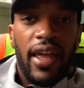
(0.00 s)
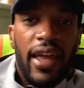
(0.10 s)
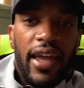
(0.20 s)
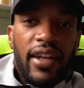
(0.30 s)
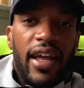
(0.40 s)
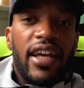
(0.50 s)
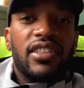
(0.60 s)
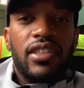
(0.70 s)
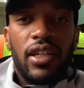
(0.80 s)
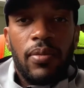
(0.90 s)
and ask
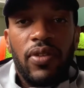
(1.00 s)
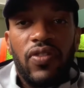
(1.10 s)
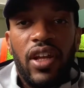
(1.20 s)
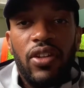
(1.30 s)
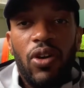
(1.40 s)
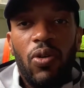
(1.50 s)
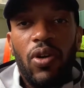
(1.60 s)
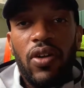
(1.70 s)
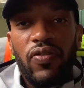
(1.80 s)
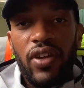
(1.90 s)
them if they know
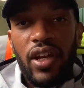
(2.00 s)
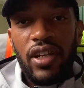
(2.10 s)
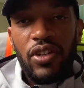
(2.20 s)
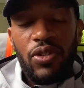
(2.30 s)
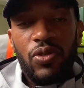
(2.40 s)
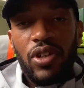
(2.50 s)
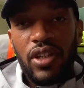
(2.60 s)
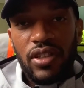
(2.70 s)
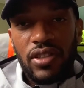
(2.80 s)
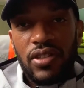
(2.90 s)
of any
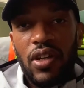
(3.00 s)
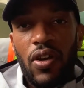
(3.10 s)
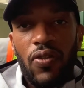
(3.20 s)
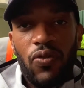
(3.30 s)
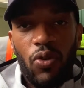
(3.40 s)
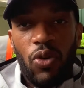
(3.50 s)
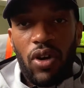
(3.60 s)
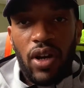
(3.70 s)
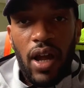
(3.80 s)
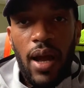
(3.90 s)
unions
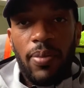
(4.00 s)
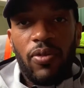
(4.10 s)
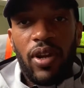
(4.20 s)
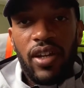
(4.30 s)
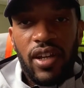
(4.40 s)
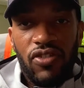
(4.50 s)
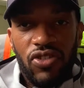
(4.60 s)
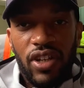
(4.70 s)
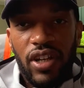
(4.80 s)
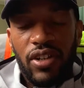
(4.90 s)
for operating
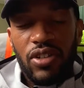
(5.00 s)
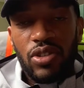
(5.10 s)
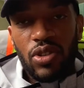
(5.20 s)
engineers,